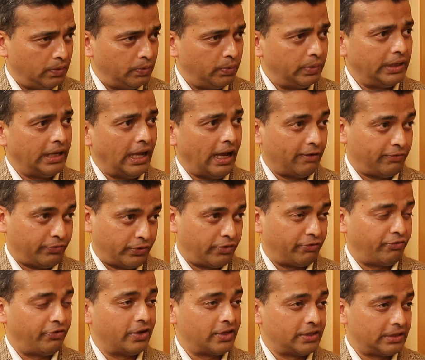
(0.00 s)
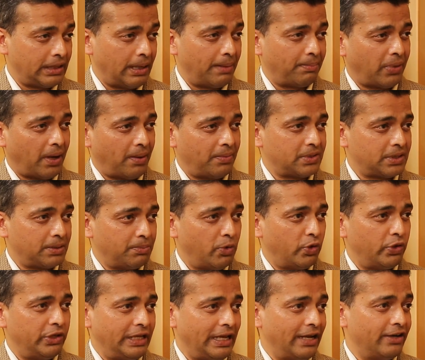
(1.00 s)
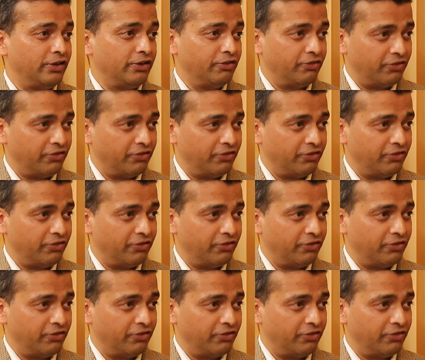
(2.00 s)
we have, for the first time, Prime Minister Modi had